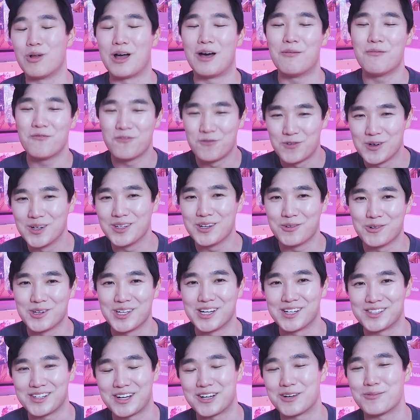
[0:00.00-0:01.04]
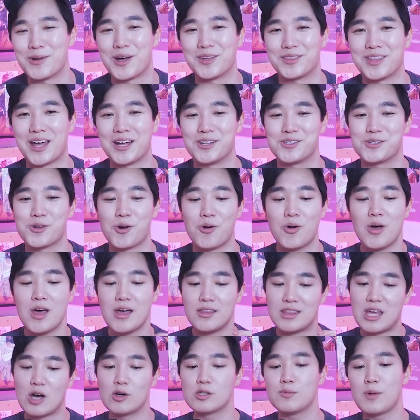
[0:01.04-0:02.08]
I'm really, really excited about that. So
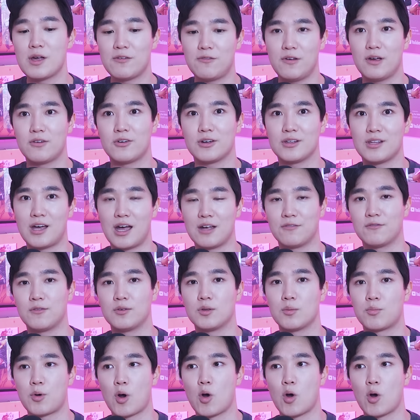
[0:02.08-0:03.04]
that was my favorite line from the